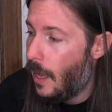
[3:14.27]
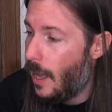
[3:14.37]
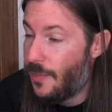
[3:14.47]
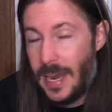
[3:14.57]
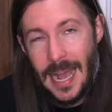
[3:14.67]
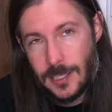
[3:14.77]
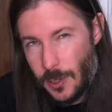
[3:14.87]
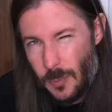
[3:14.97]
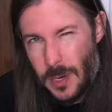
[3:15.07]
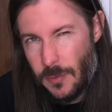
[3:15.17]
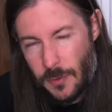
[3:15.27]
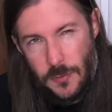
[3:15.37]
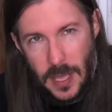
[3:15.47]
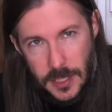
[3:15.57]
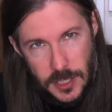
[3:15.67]
uh, that has a little bit of a
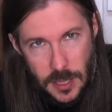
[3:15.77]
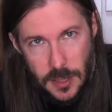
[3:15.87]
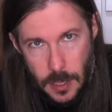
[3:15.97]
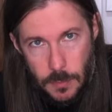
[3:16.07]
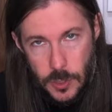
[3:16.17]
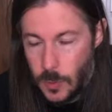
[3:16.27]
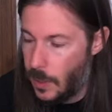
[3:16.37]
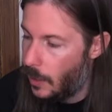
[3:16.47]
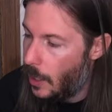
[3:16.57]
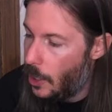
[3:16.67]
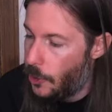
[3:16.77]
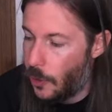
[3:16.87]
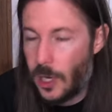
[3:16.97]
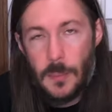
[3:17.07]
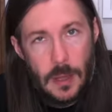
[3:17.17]
fantasy theme to it,
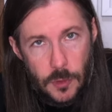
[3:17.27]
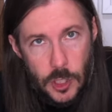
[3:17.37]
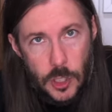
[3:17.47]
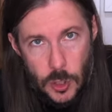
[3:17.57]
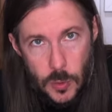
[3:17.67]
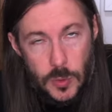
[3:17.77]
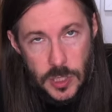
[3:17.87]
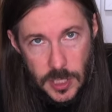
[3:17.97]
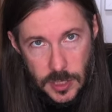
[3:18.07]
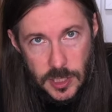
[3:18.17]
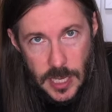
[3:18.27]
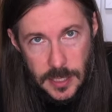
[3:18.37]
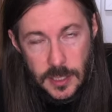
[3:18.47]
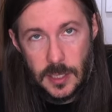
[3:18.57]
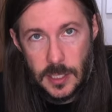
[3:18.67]
you're going to be able to use these
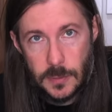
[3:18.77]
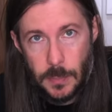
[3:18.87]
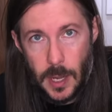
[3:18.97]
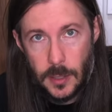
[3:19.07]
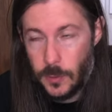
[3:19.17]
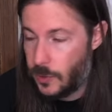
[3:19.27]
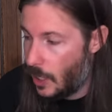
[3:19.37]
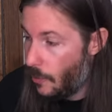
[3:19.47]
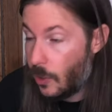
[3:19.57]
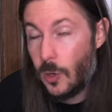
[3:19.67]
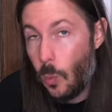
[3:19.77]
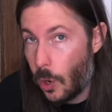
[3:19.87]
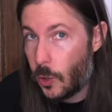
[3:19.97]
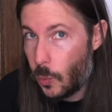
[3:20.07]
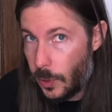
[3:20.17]
sets and these models, and they're going to
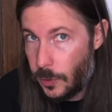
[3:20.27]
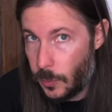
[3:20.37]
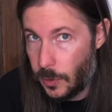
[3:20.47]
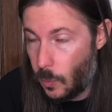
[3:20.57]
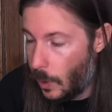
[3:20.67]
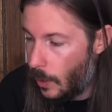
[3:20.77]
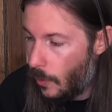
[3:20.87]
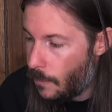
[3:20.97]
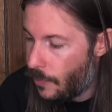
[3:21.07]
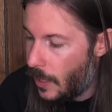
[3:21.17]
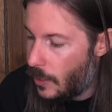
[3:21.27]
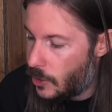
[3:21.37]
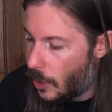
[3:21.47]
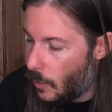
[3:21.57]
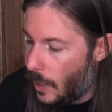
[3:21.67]
work really, really well.
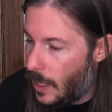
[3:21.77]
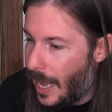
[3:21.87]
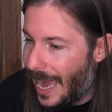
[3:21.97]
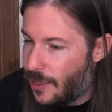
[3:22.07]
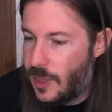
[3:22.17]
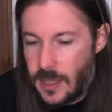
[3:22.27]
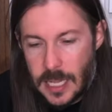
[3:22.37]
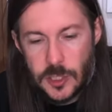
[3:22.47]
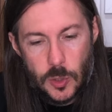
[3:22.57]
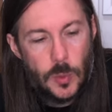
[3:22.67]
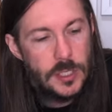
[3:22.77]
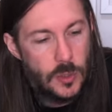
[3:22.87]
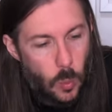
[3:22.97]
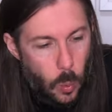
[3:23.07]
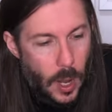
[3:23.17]
So I think that's the
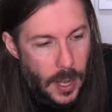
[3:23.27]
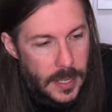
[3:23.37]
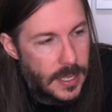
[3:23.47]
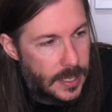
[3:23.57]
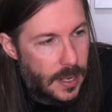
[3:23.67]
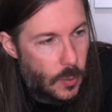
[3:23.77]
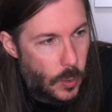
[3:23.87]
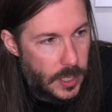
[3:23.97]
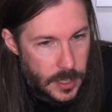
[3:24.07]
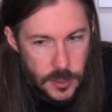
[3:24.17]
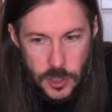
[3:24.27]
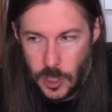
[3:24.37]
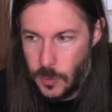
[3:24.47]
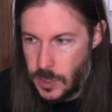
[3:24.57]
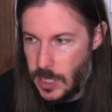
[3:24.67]
reason why they kind of went in
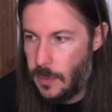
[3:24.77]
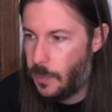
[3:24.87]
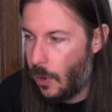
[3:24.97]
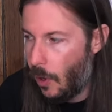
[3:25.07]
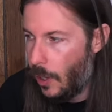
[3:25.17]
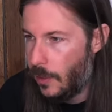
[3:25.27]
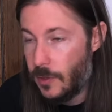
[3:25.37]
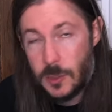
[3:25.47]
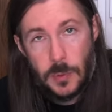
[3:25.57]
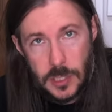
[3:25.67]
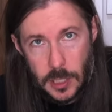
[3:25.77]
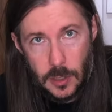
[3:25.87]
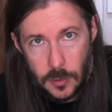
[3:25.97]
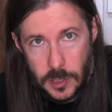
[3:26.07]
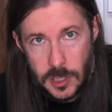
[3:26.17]
so deep on this
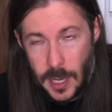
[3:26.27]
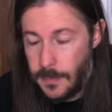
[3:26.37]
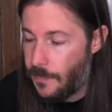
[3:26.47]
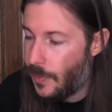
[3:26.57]
particular set,